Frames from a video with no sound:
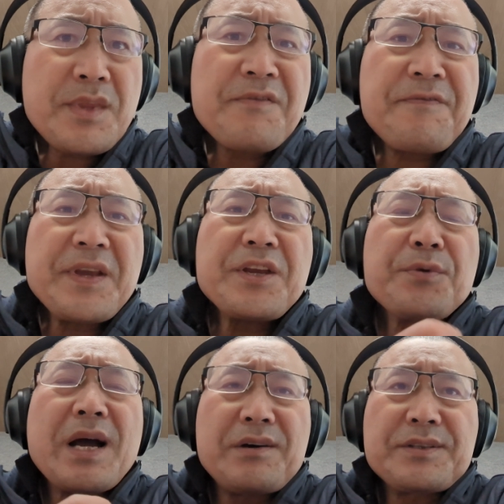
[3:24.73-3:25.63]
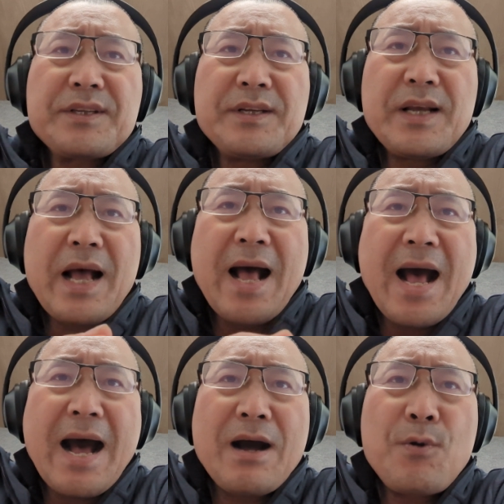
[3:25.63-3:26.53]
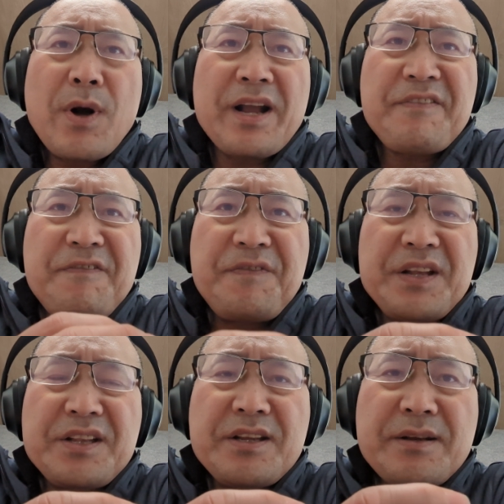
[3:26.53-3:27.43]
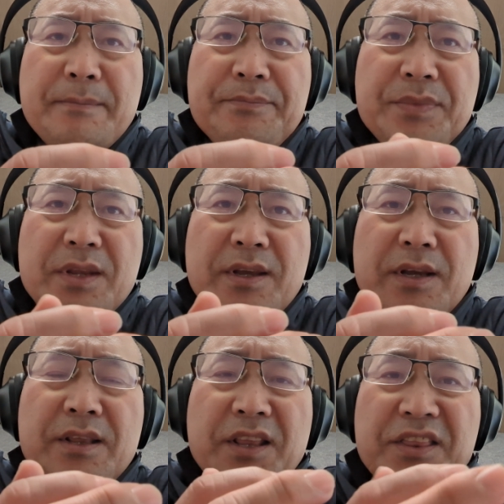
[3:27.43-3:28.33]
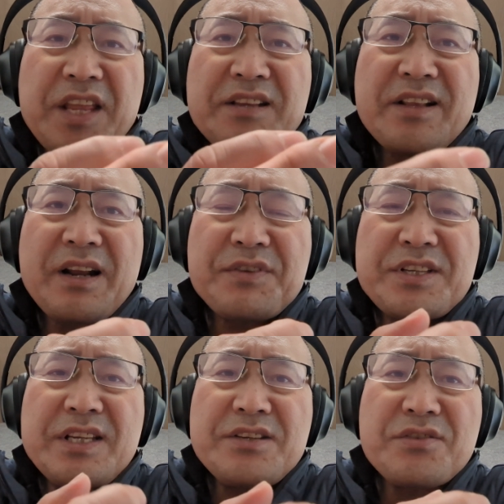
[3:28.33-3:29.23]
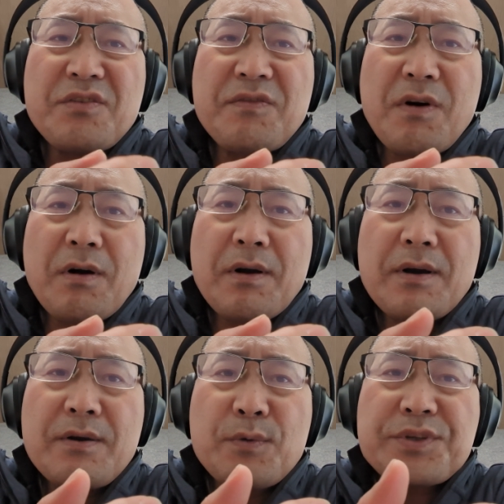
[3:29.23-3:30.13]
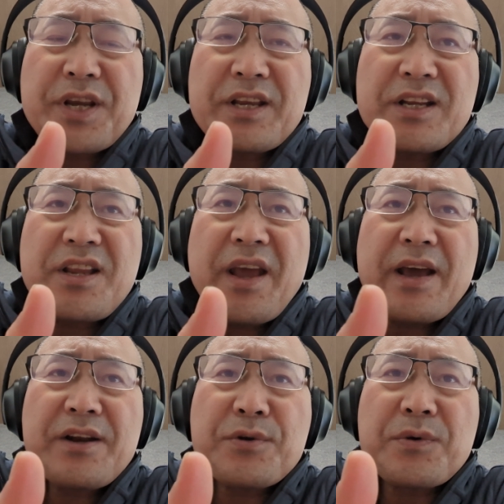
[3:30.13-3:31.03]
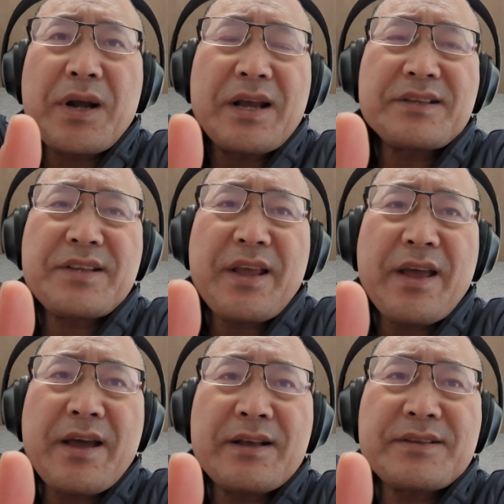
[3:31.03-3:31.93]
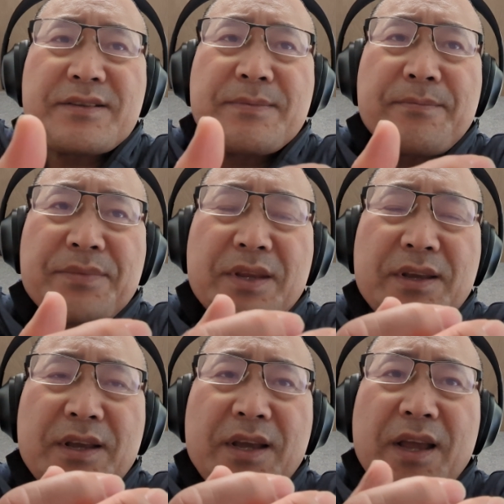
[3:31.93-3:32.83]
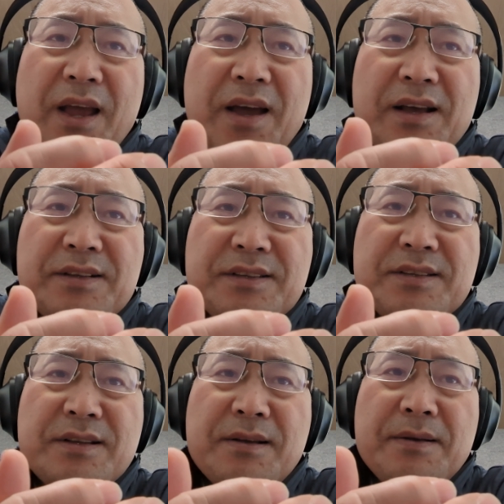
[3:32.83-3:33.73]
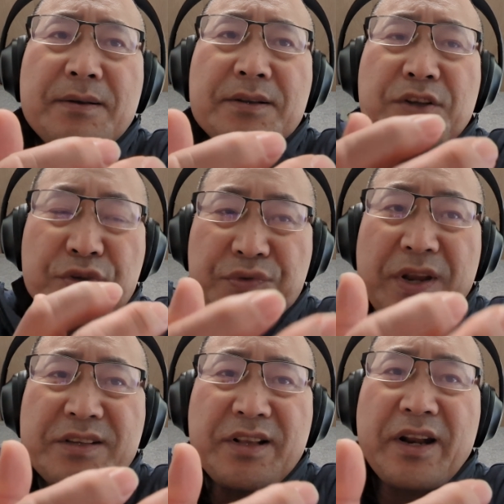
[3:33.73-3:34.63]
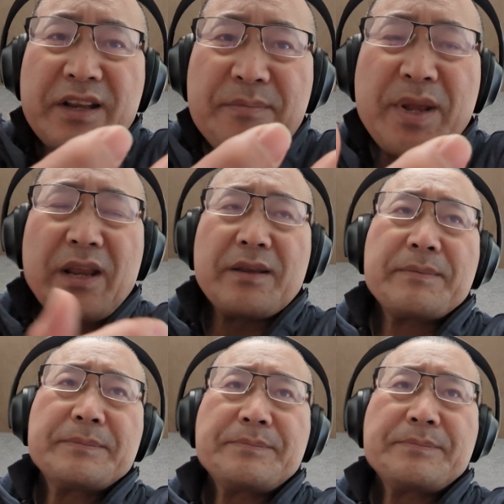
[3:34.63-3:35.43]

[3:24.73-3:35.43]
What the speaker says: figure out how I fit the things that I've seen so far, which I can categorize as the trades that I can make.